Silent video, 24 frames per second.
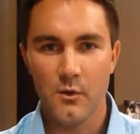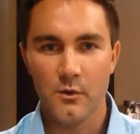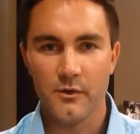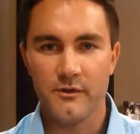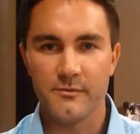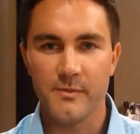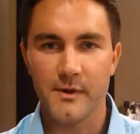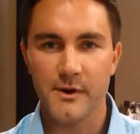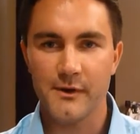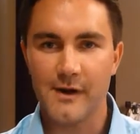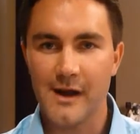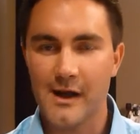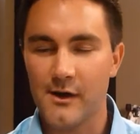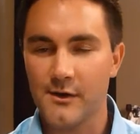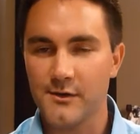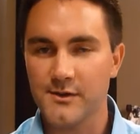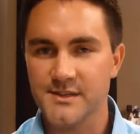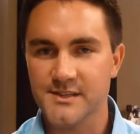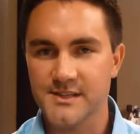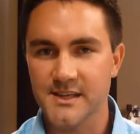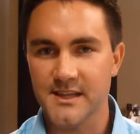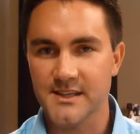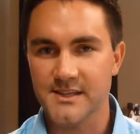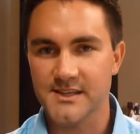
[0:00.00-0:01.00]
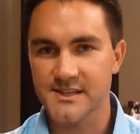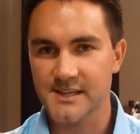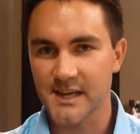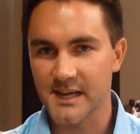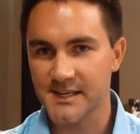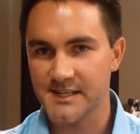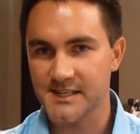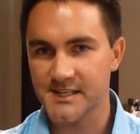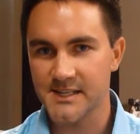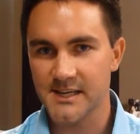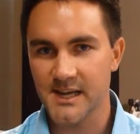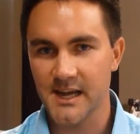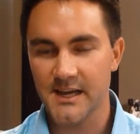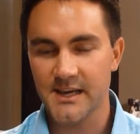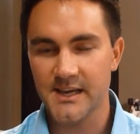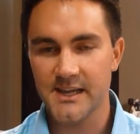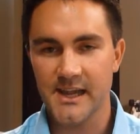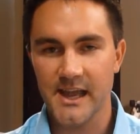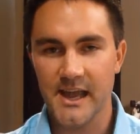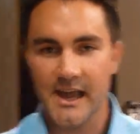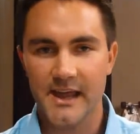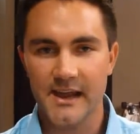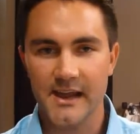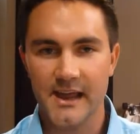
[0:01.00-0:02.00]
We've been around since
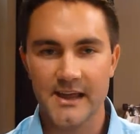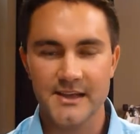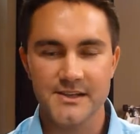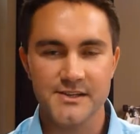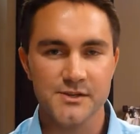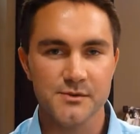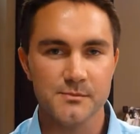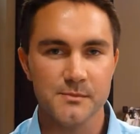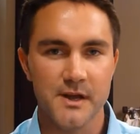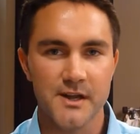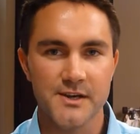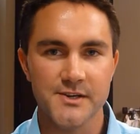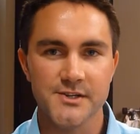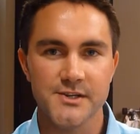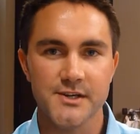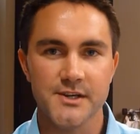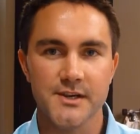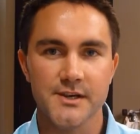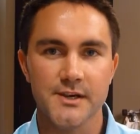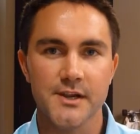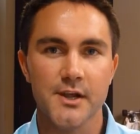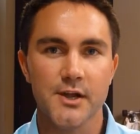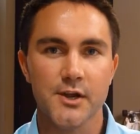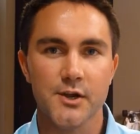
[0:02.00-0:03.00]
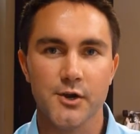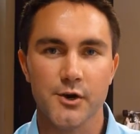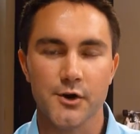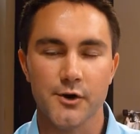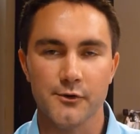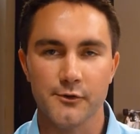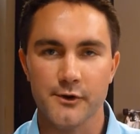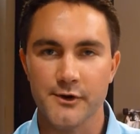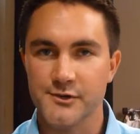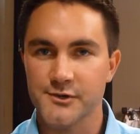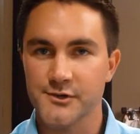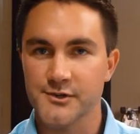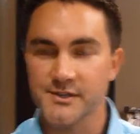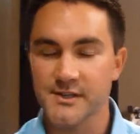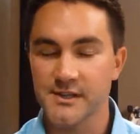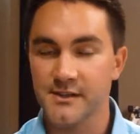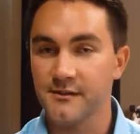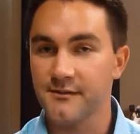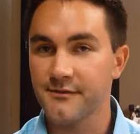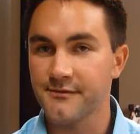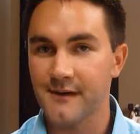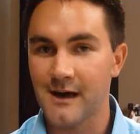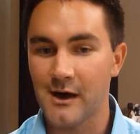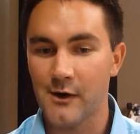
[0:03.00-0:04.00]
1998. As you mentioned, Kurt Richardson,
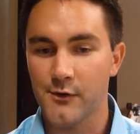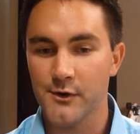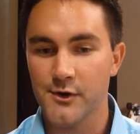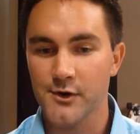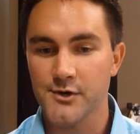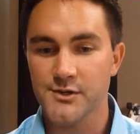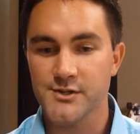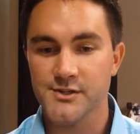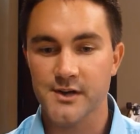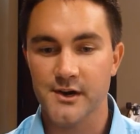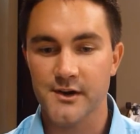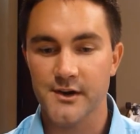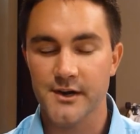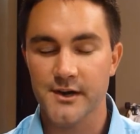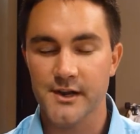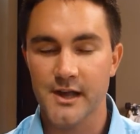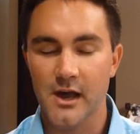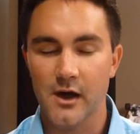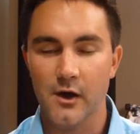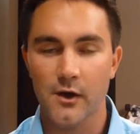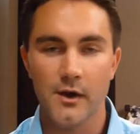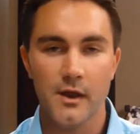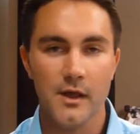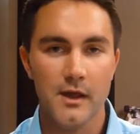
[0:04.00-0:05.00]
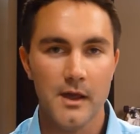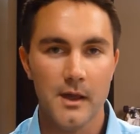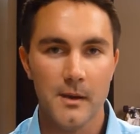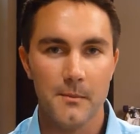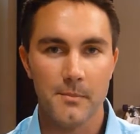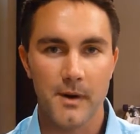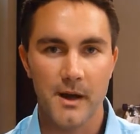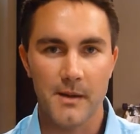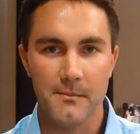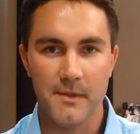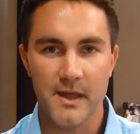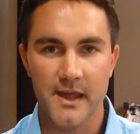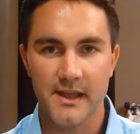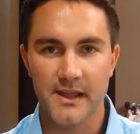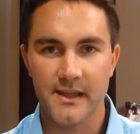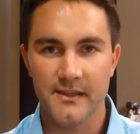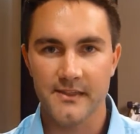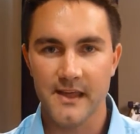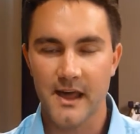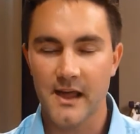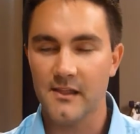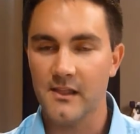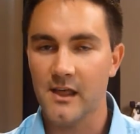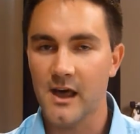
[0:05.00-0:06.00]
the founder, started out by making
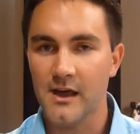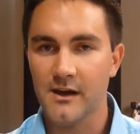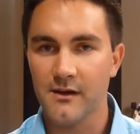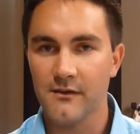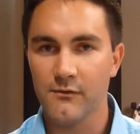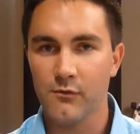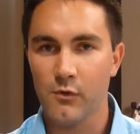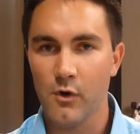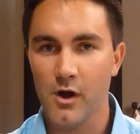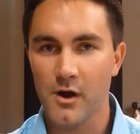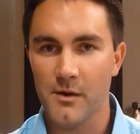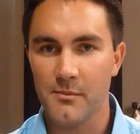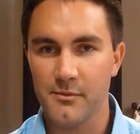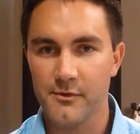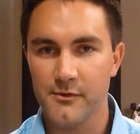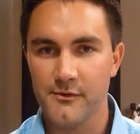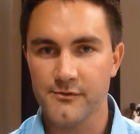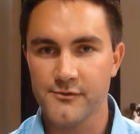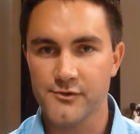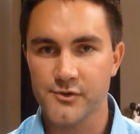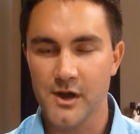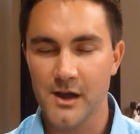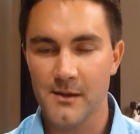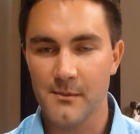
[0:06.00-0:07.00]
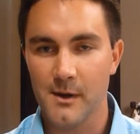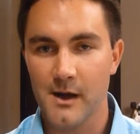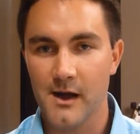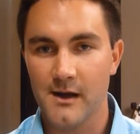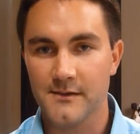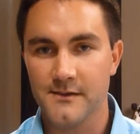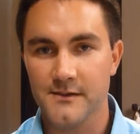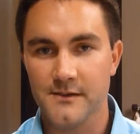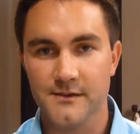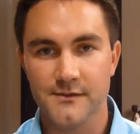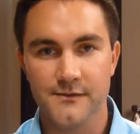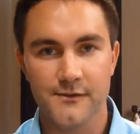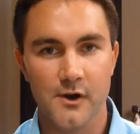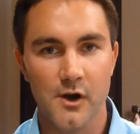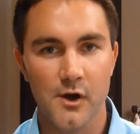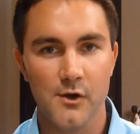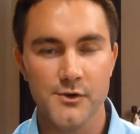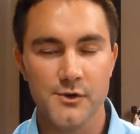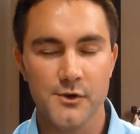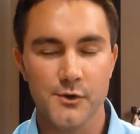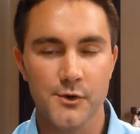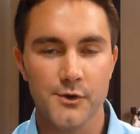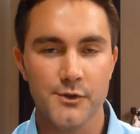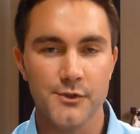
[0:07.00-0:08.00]
that line of waterproof dry boxes for
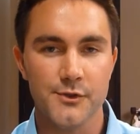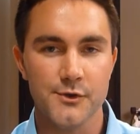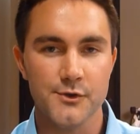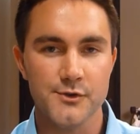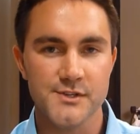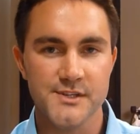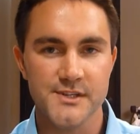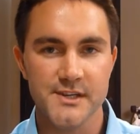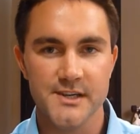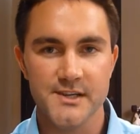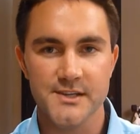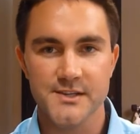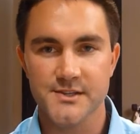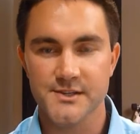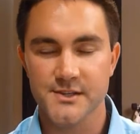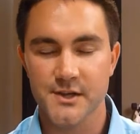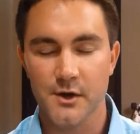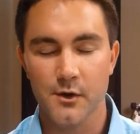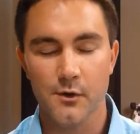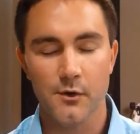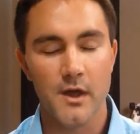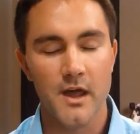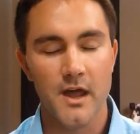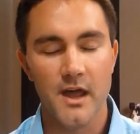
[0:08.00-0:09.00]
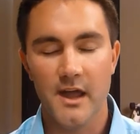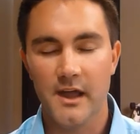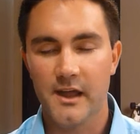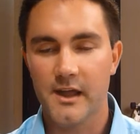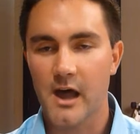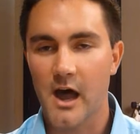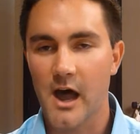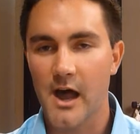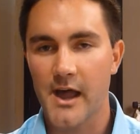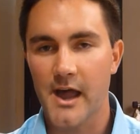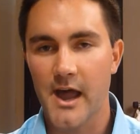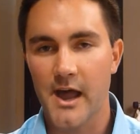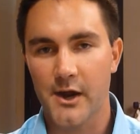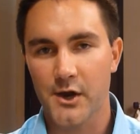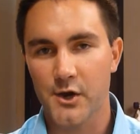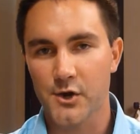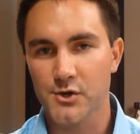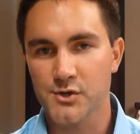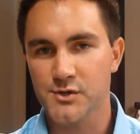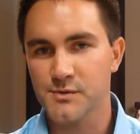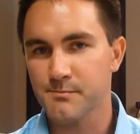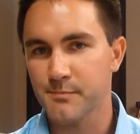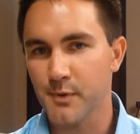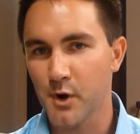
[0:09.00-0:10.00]
outdoor enthusiasts, so
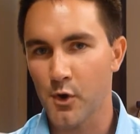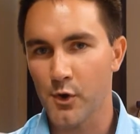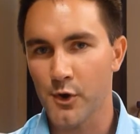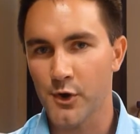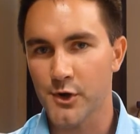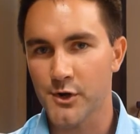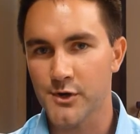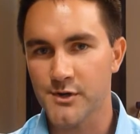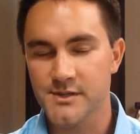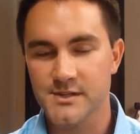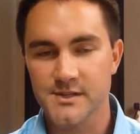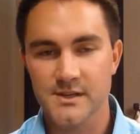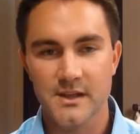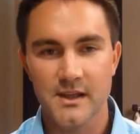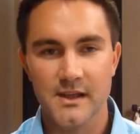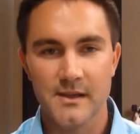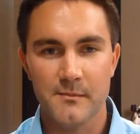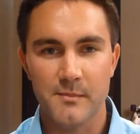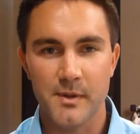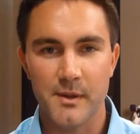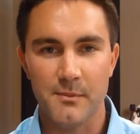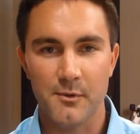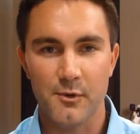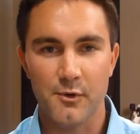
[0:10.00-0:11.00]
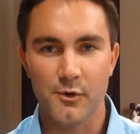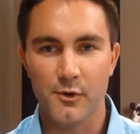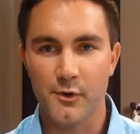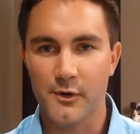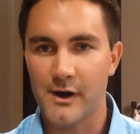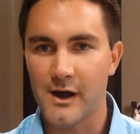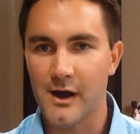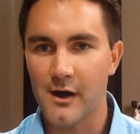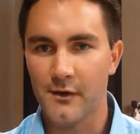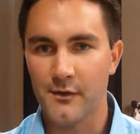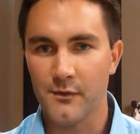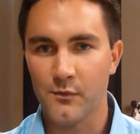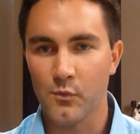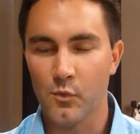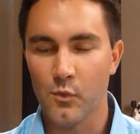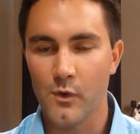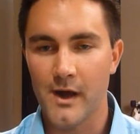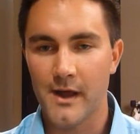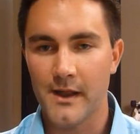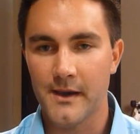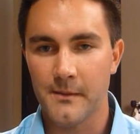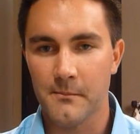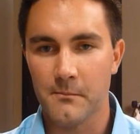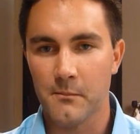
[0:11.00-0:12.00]
kayakers, boaters, people who are out in
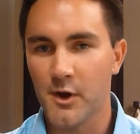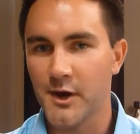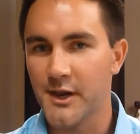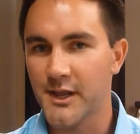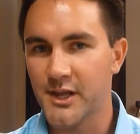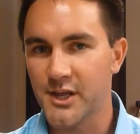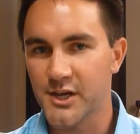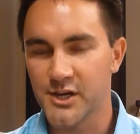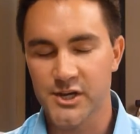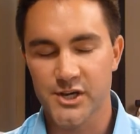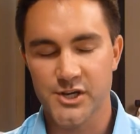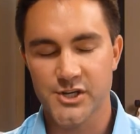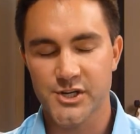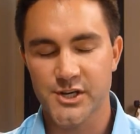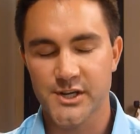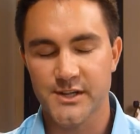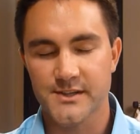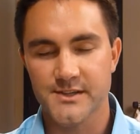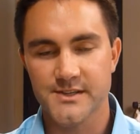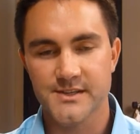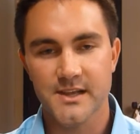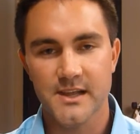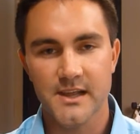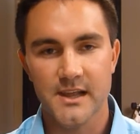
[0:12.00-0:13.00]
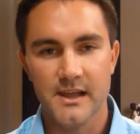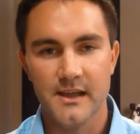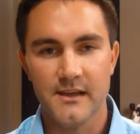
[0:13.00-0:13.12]
wet and muddy conditions.